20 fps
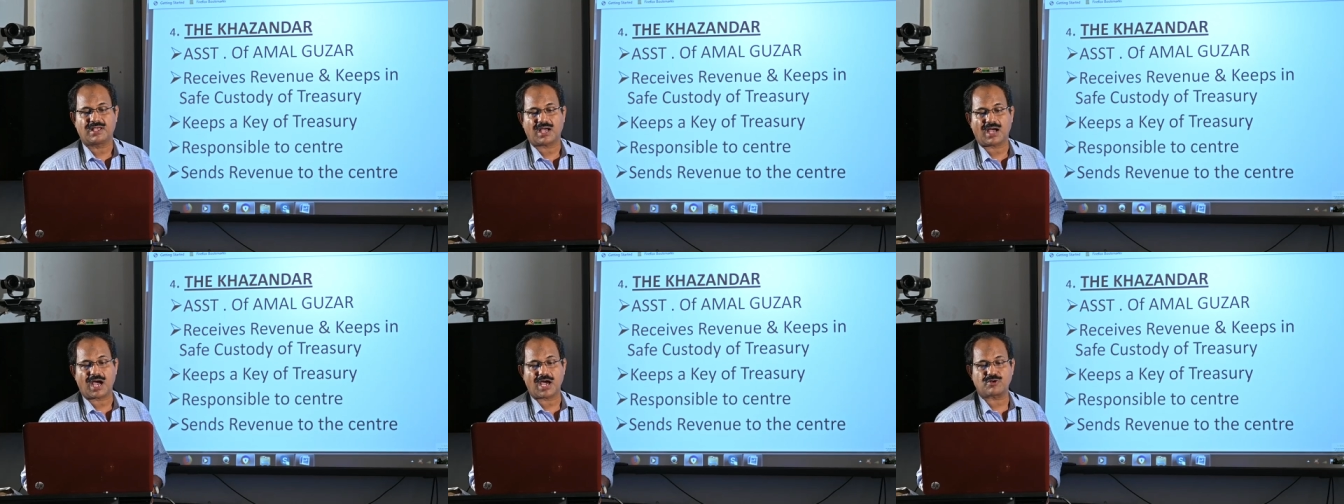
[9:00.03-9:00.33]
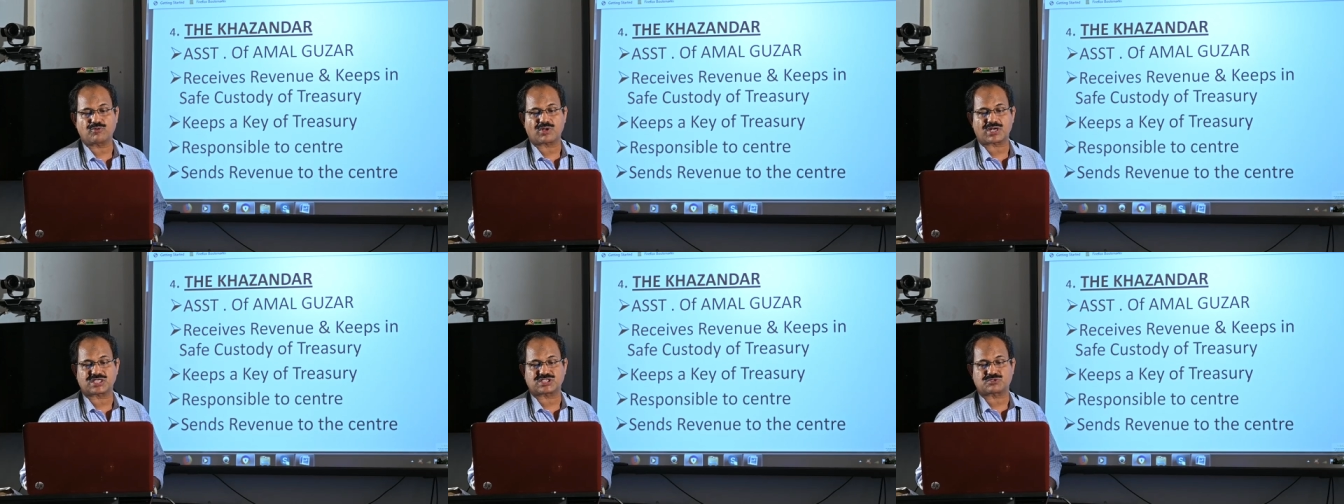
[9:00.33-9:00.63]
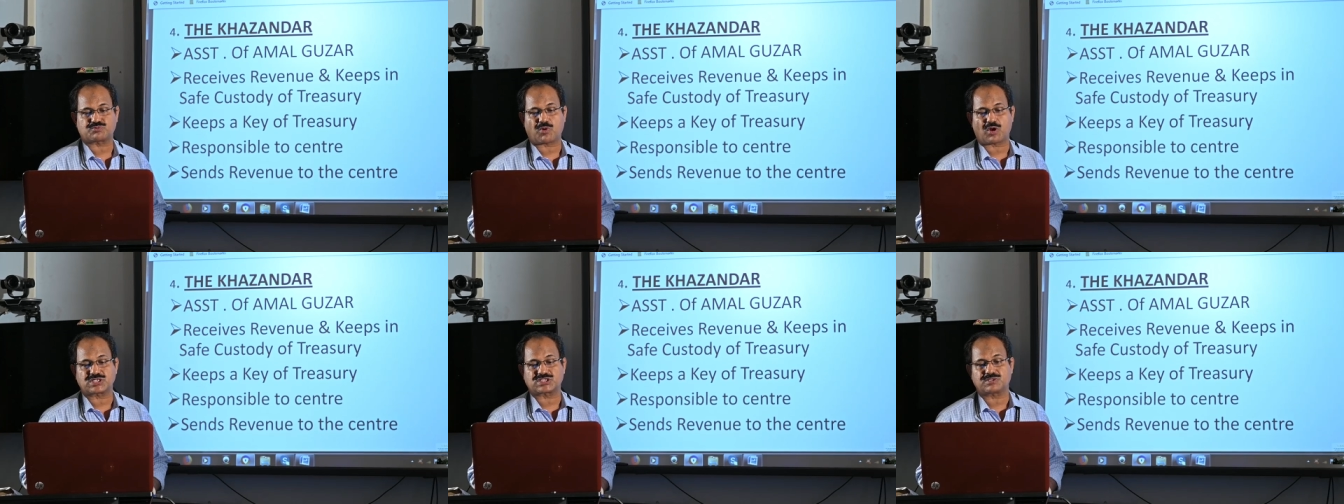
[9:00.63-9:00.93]
and were
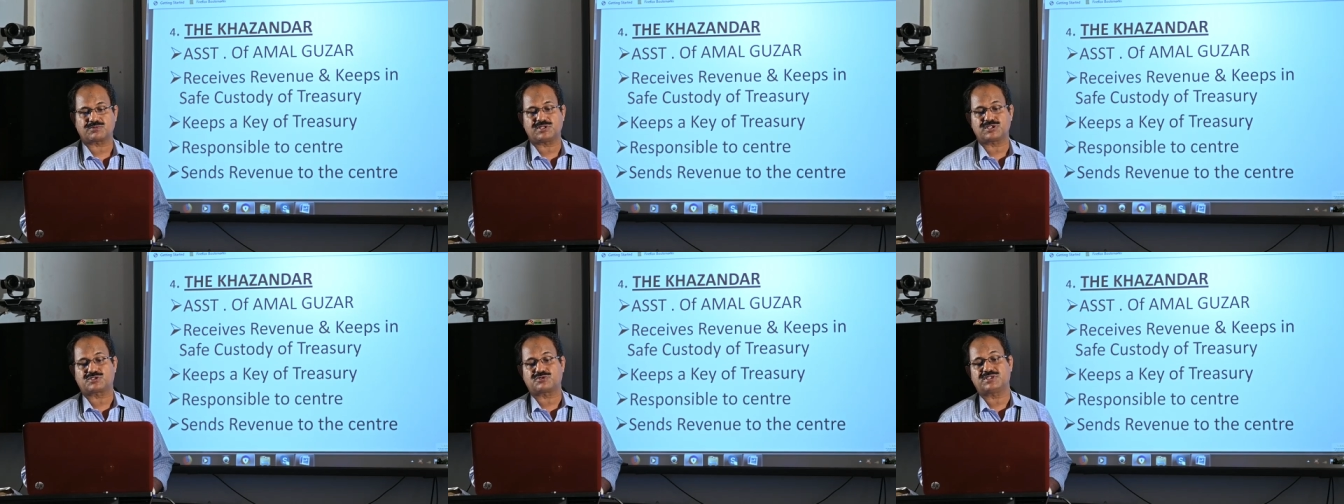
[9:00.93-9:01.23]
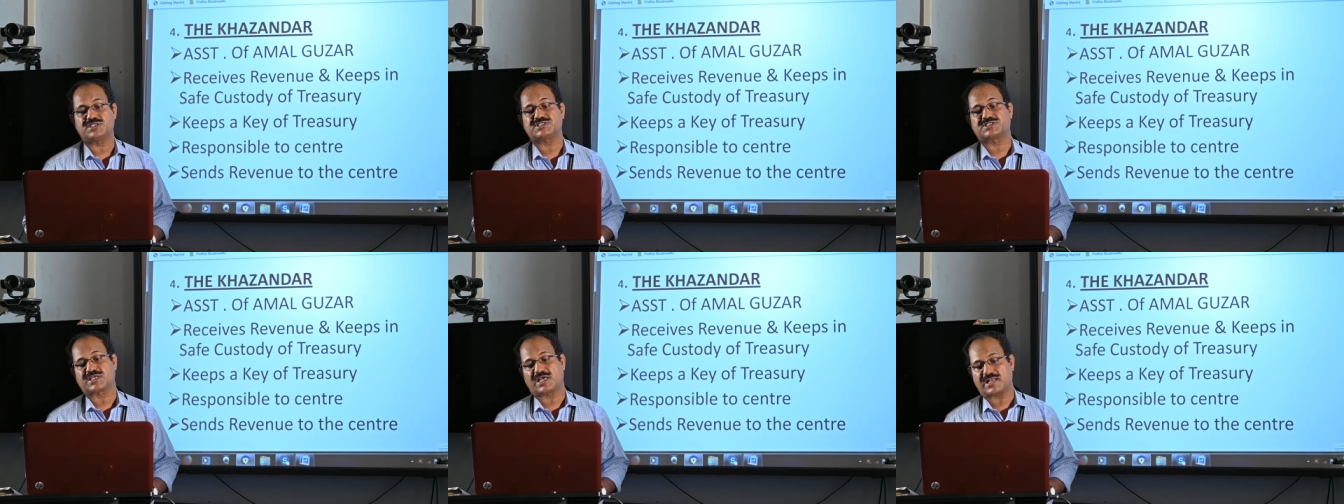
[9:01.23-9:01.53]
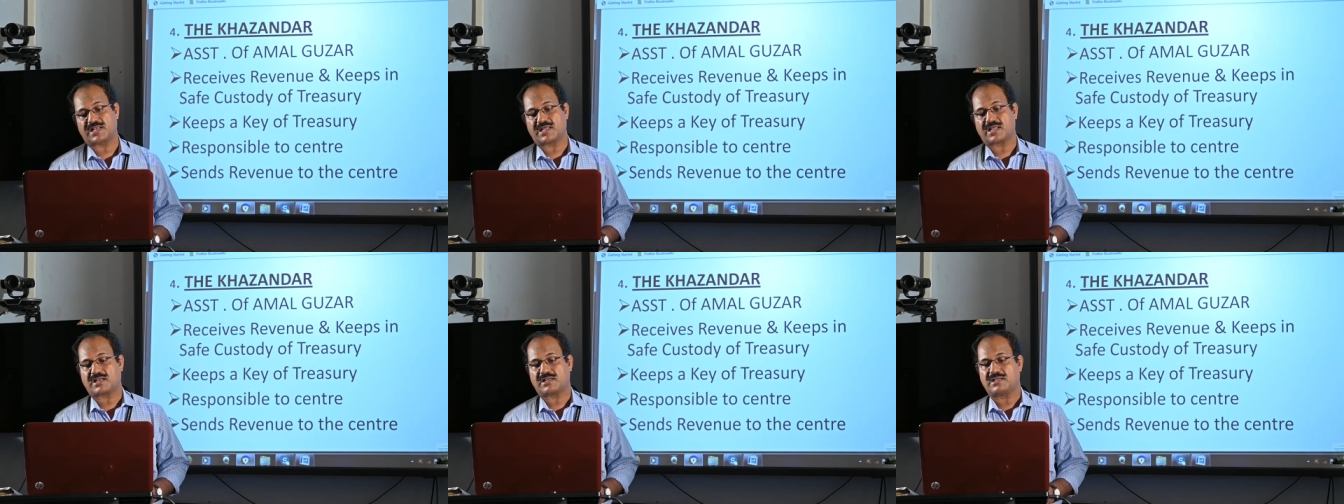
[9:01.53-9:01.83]
responsible to the
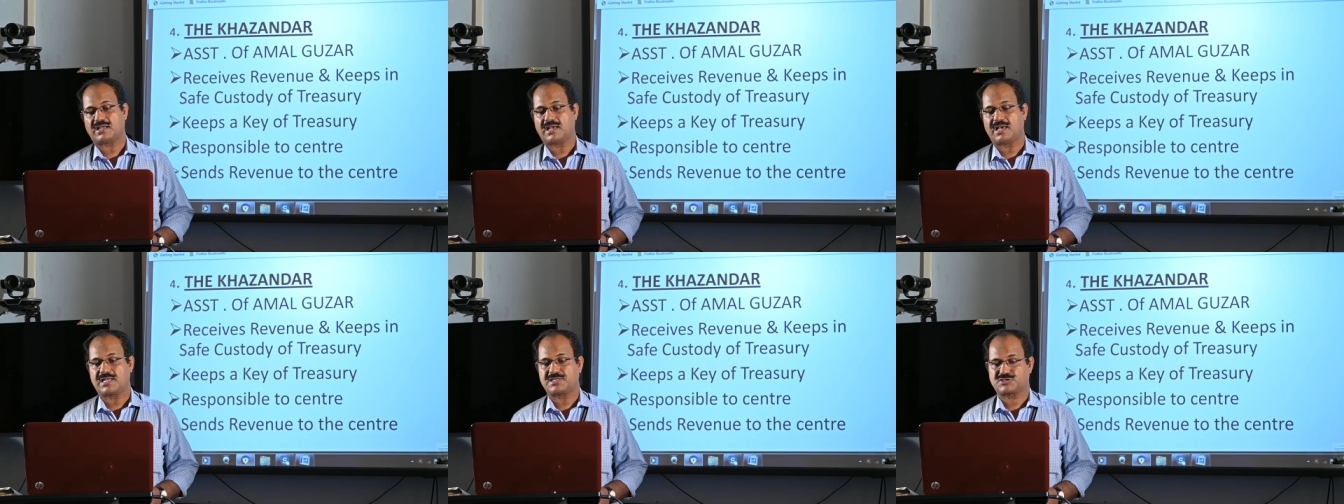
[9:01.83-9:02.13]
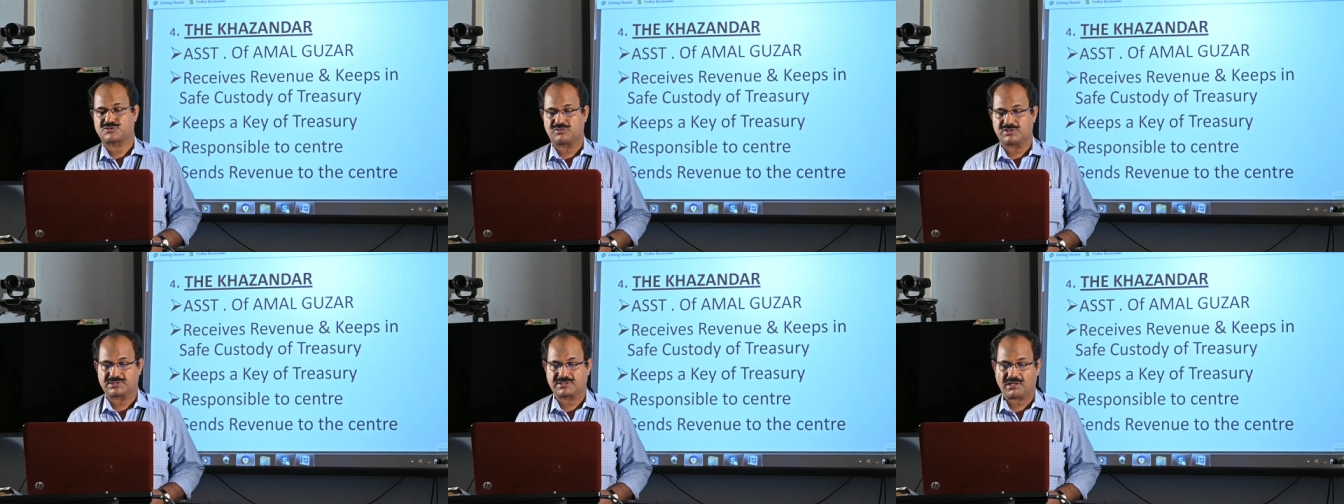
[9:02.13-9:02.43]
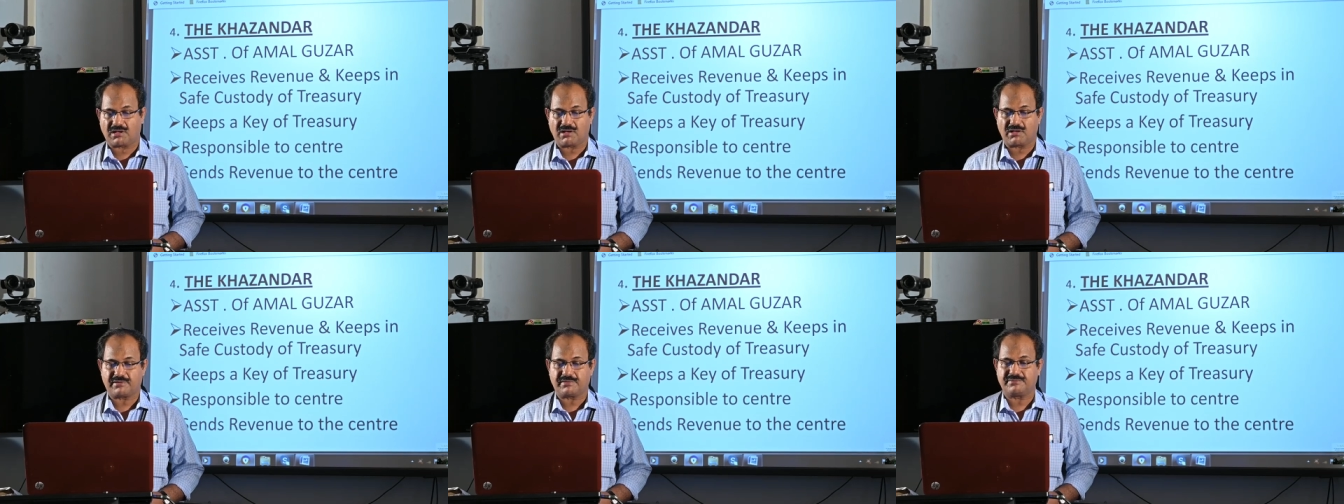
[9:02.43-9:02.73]
sender and
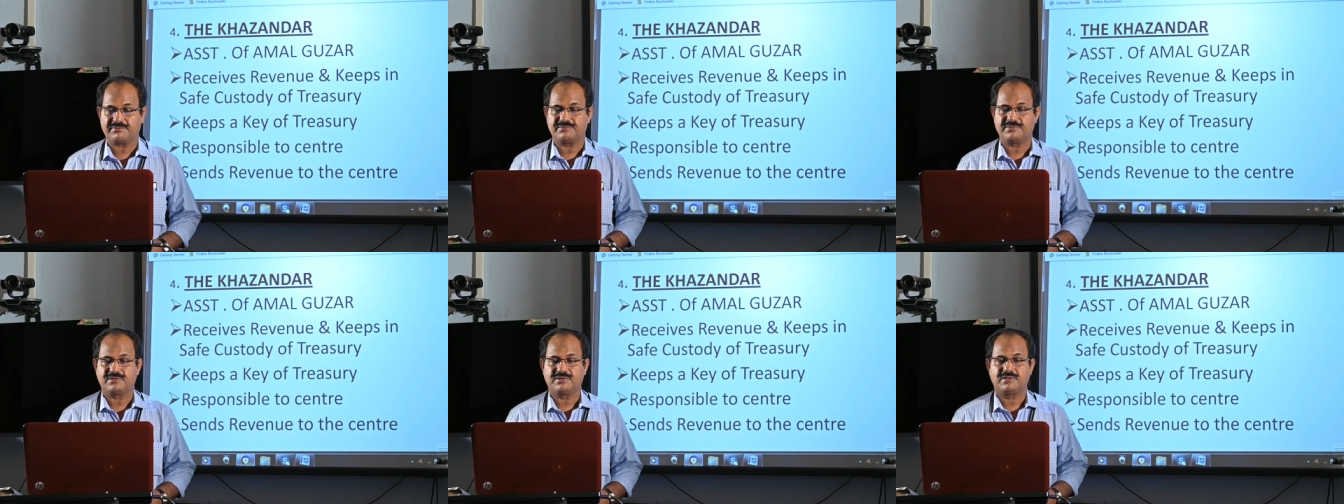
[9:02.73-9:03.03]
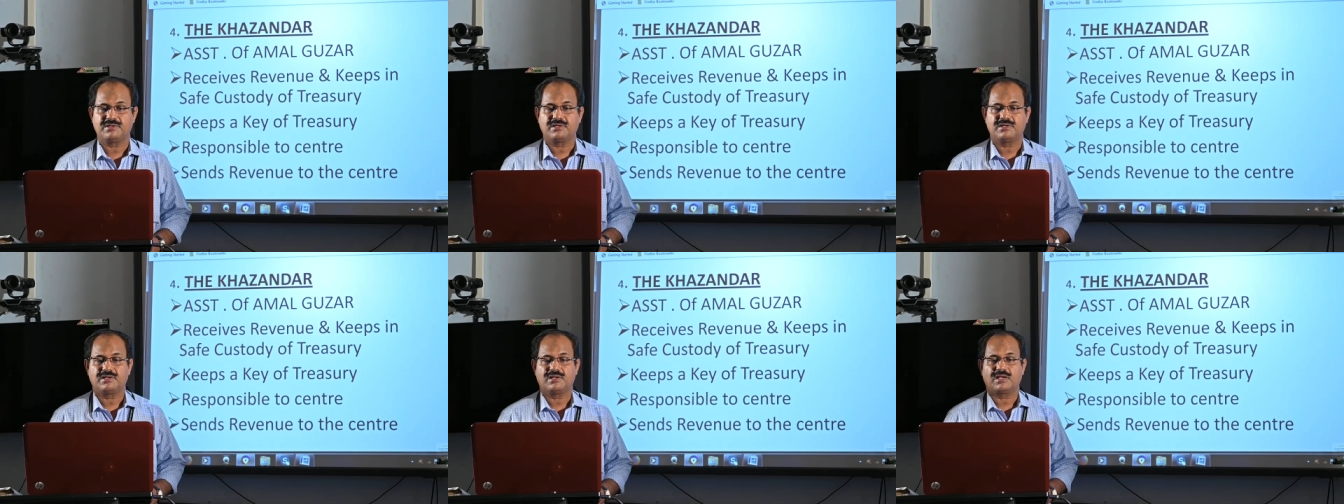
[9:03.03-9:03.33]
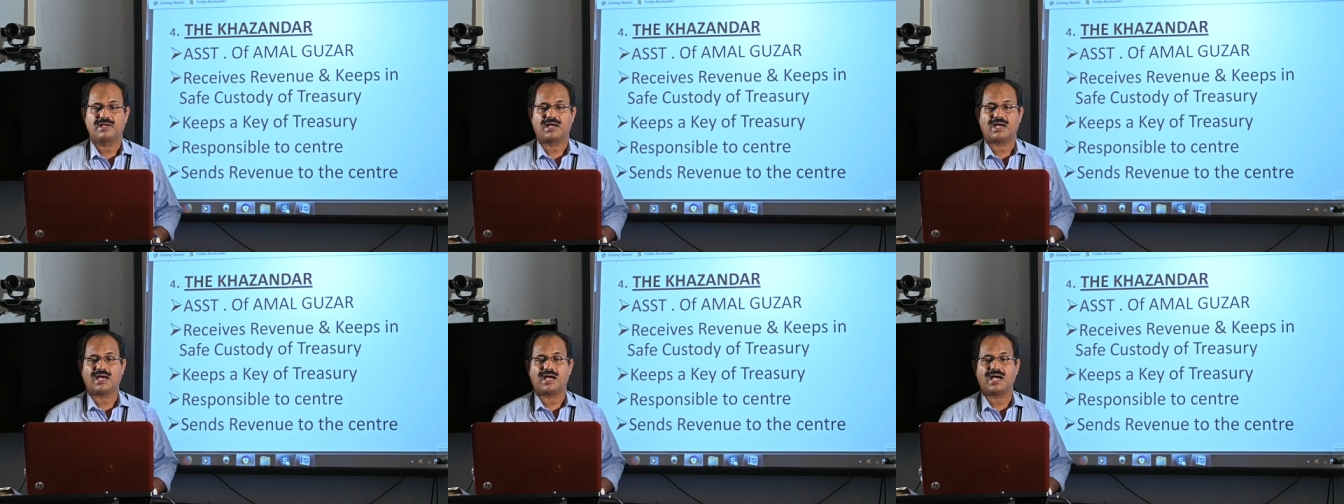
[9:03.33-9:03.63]
Sultan,
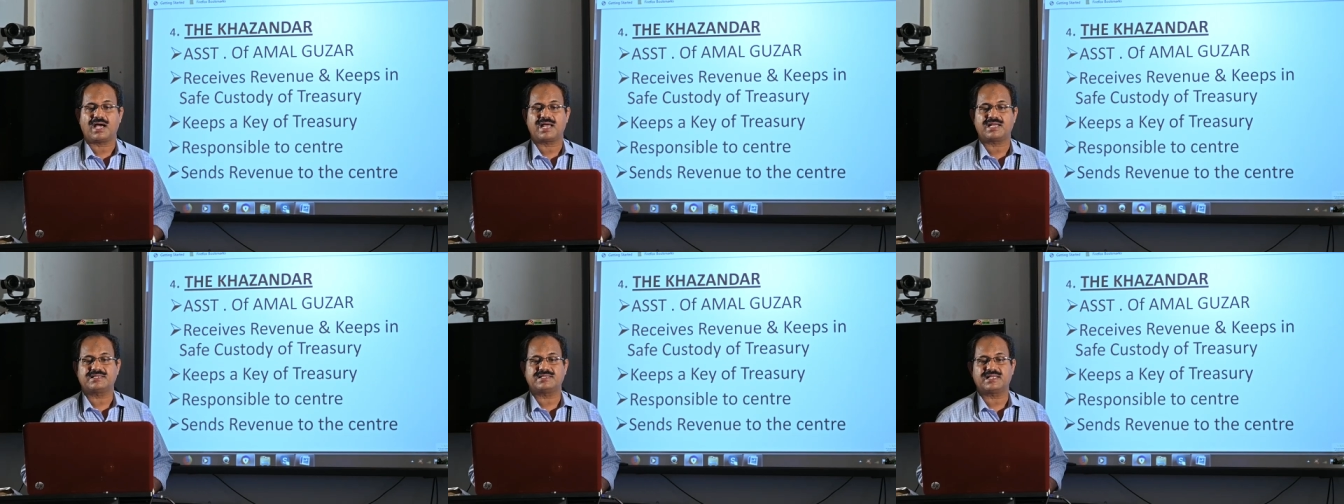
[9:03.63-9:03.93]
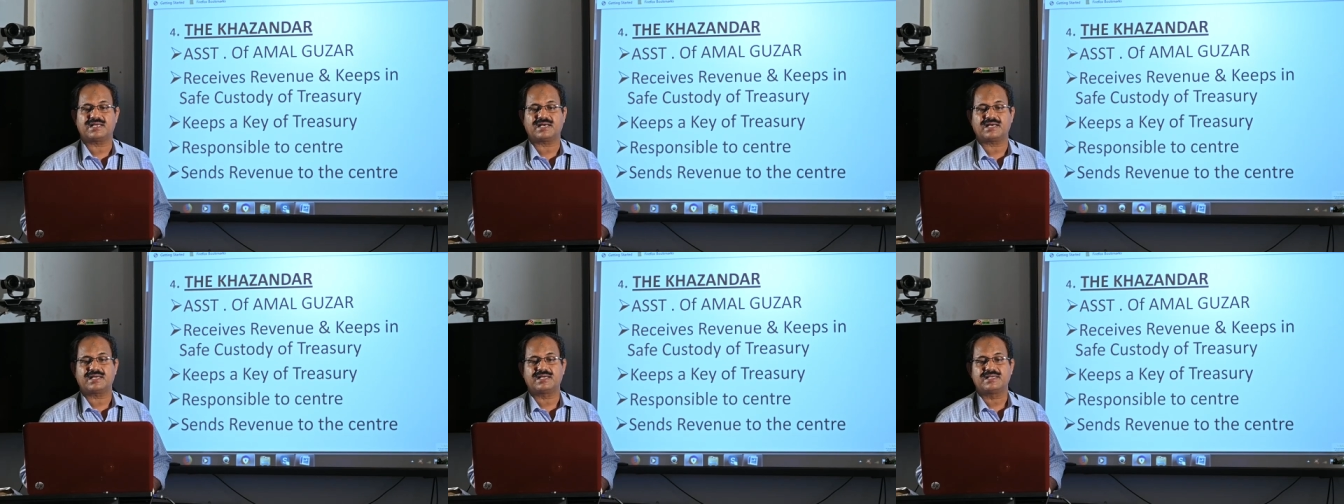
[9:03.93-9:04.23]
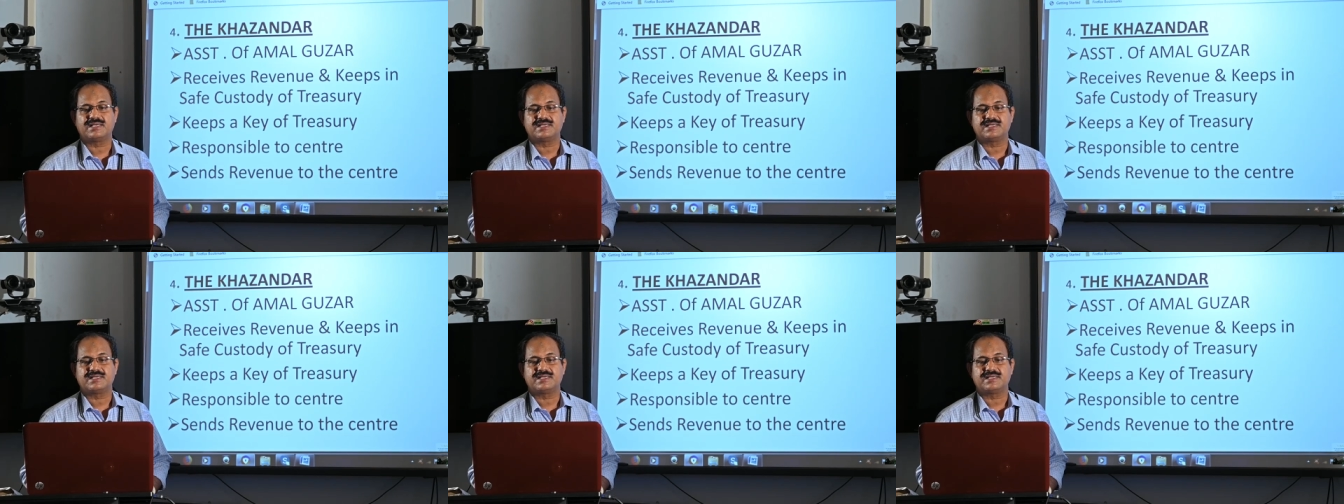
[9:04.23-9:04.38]
and uh,